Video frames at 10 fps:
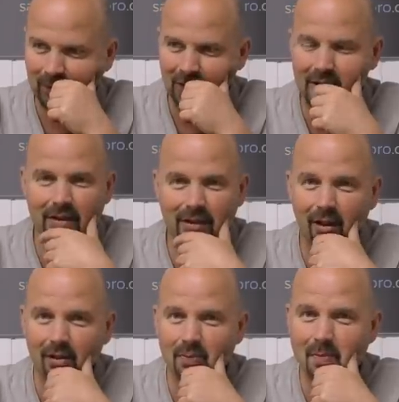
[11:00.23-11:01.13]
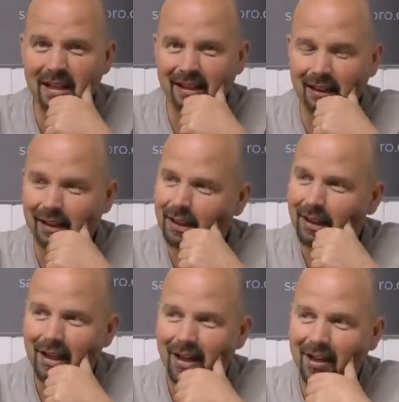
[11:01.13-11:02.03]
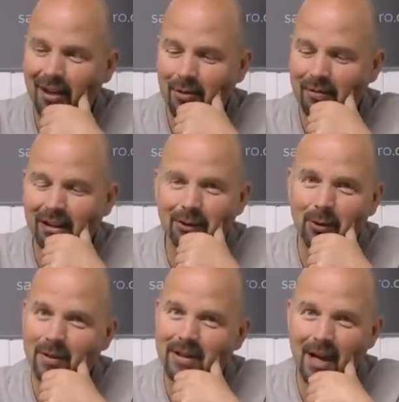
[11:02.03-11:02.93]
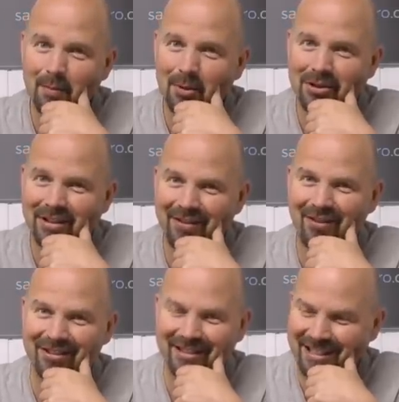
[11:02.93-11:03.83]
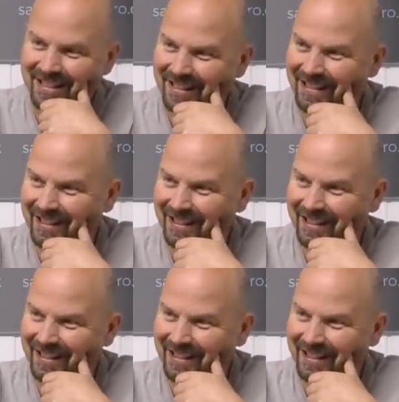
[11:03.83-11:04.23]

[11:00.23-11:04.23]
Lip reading: other than cosmetic, I can't really notice that much difference.